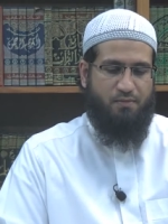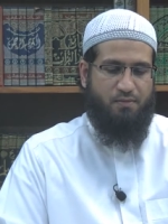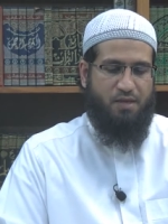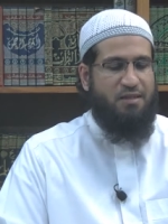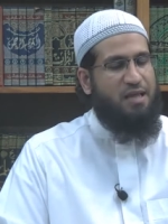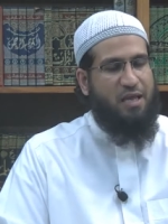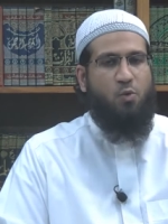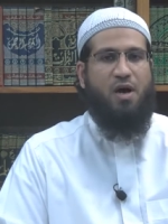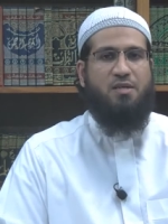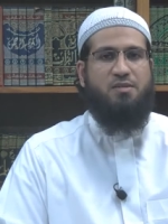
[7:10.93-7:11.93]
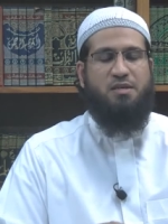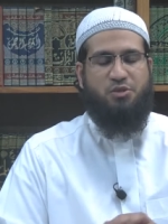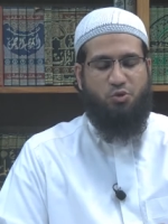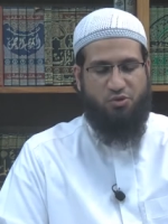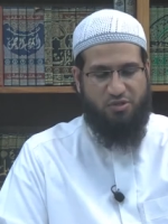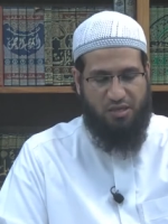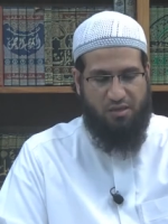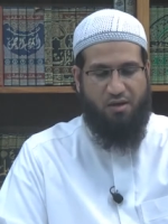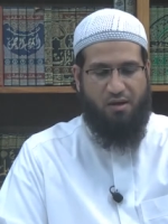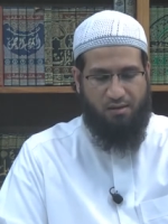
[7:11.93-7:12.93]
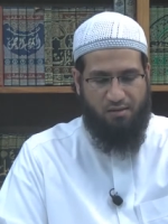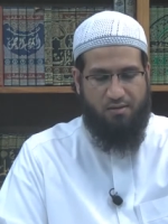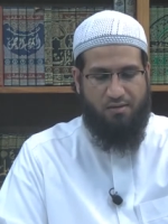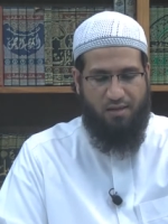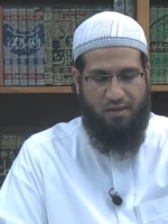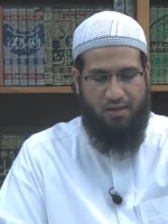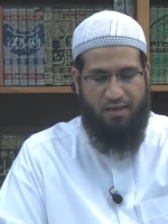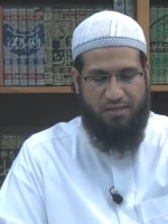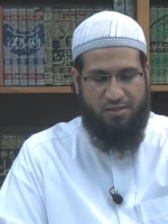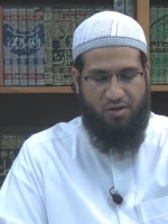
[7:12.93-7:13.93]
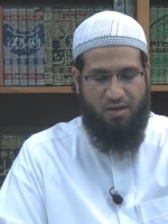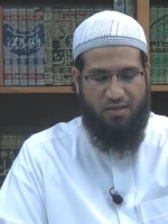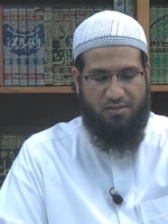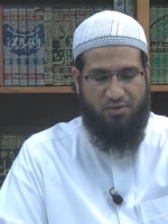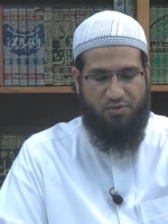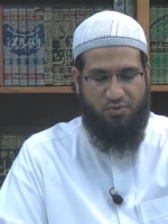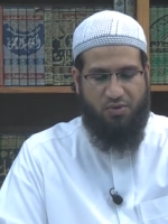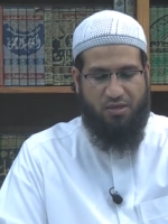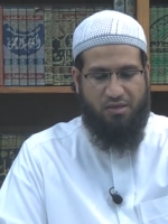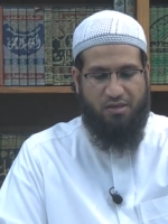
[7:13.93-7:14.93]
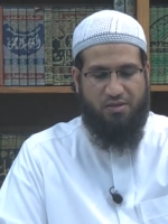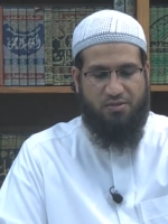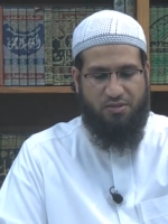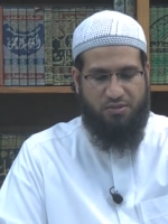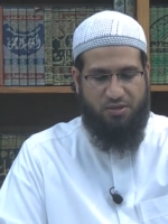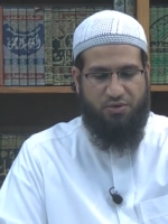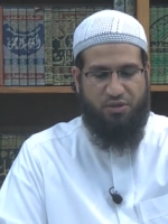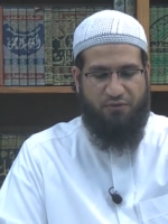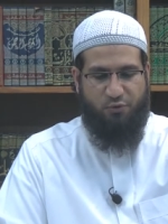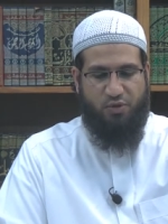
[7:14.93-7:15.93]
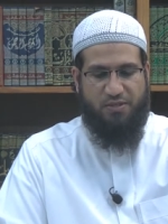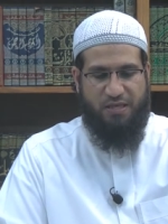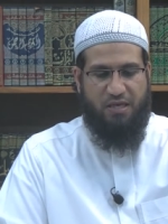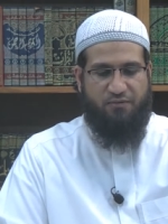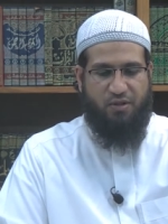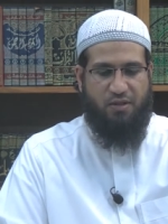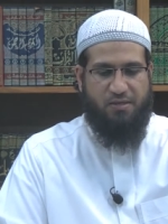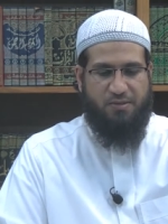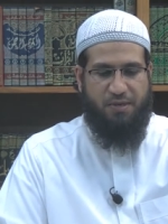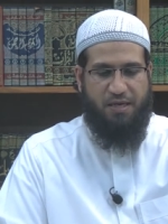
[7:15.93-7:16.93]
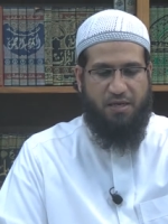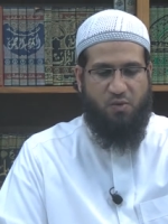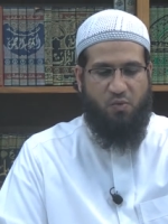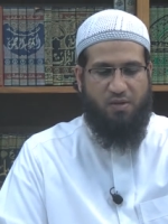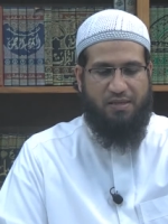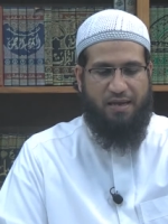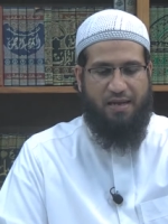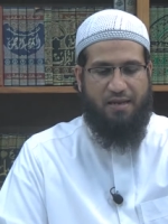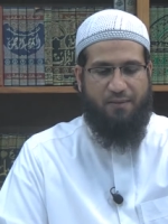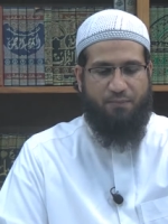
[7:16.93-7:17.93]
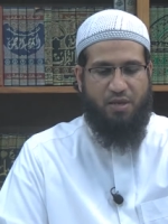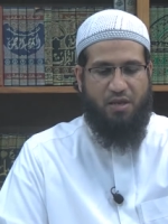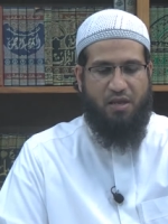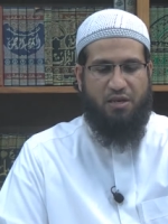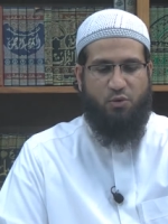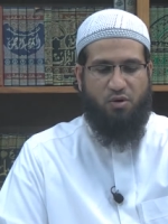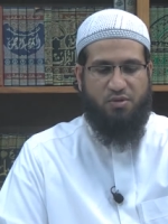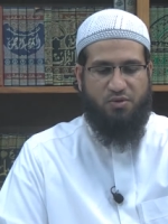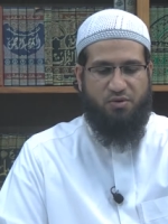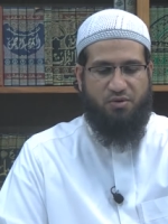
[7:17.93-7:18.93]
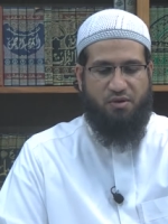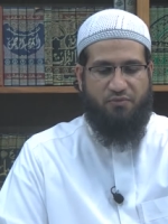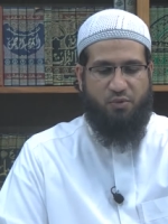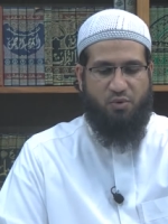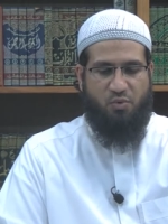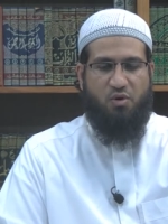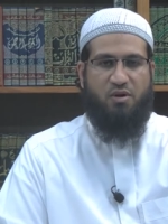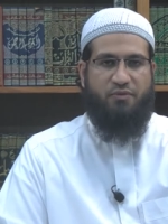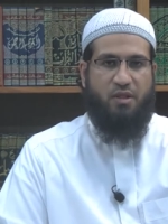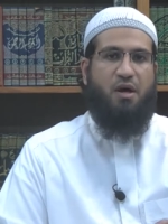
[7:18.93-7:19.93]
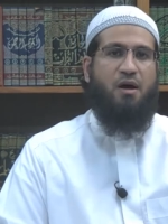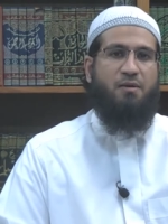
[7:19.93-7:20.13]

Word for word: Likewise is your sadaqah, as long as you do it sincerely for the sake of Allah subhanahu wa ta'ala, and you are certain of the reward of Allah.